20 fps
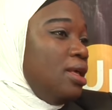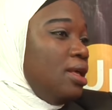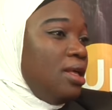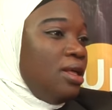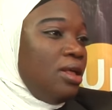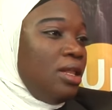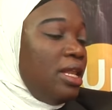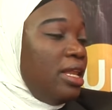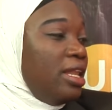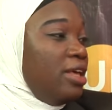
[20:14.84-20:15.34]

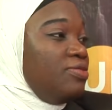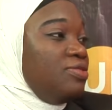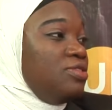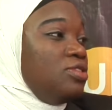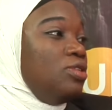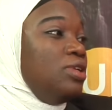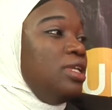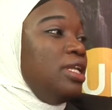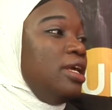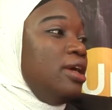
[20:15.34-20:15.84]
just left,
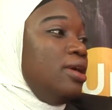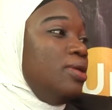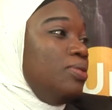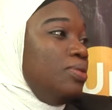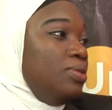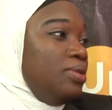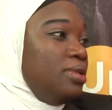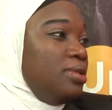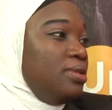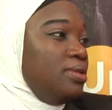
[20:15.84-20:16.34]
on their
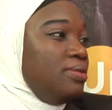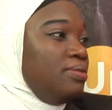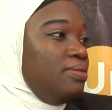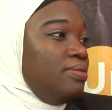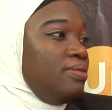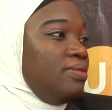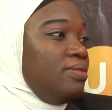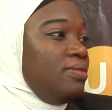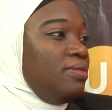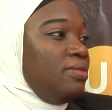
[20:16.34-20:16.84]
own
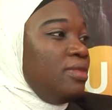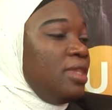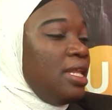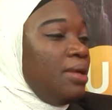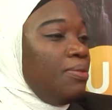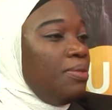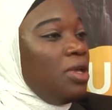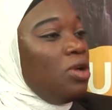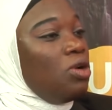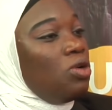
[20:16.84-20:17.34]

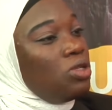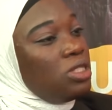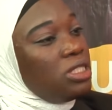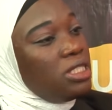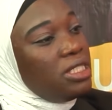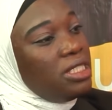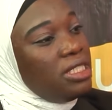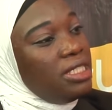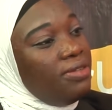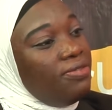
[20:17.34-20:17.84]

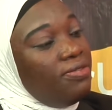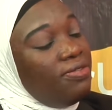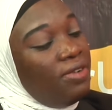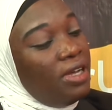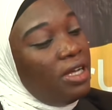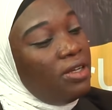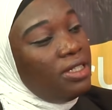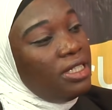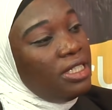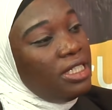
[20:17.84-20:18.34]
because she
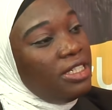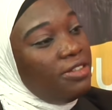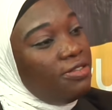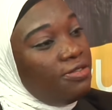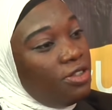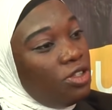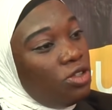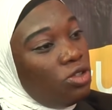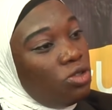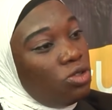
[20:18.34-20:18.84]
found it
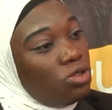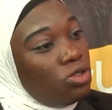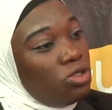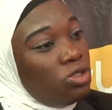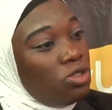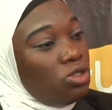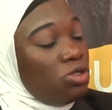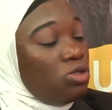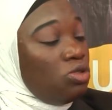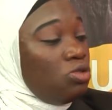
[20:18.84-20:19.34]
difficult
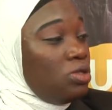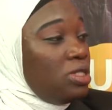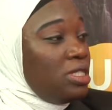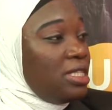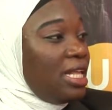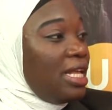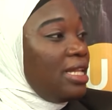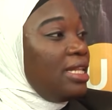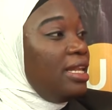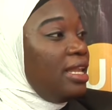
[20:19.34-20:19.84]
to
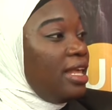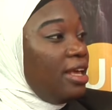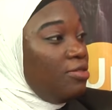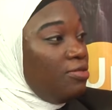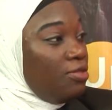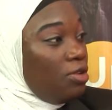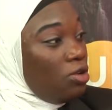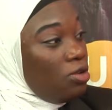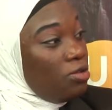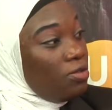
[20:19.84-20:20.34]
start
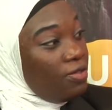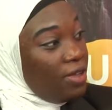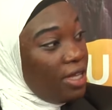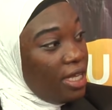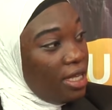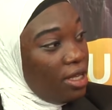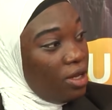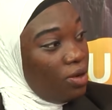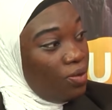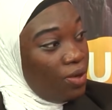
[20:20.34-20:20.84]
life all over
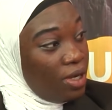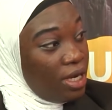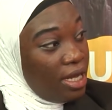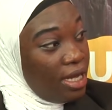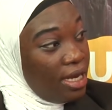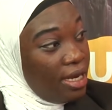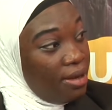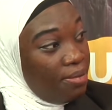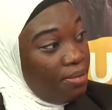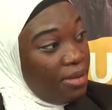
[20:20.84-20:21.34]
again
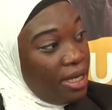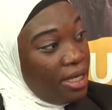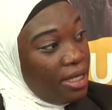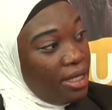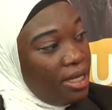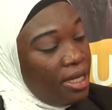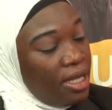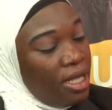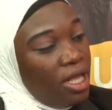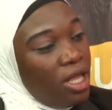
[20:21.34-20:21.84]
man.
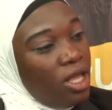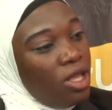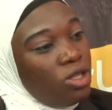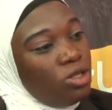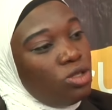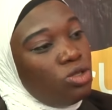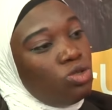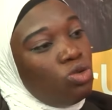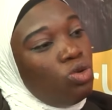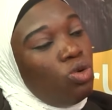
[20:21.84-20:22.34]
Mm.
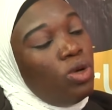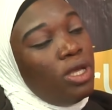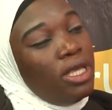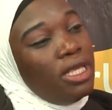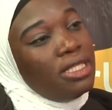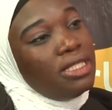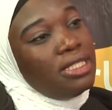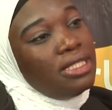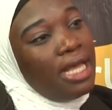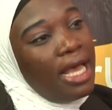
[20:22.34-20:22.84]
So
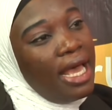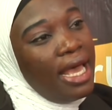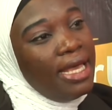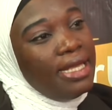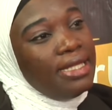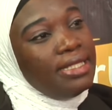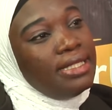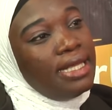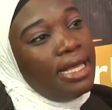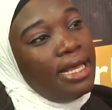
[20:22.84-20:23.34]
it's
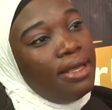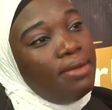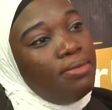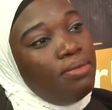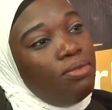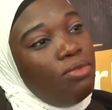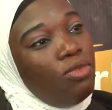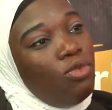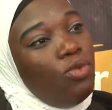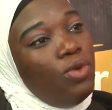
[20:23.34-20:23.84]
high
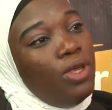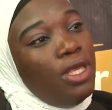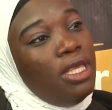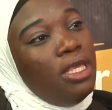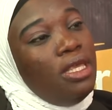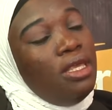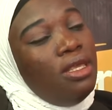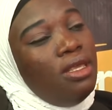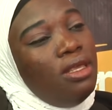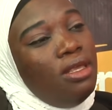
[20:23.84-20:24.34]
time we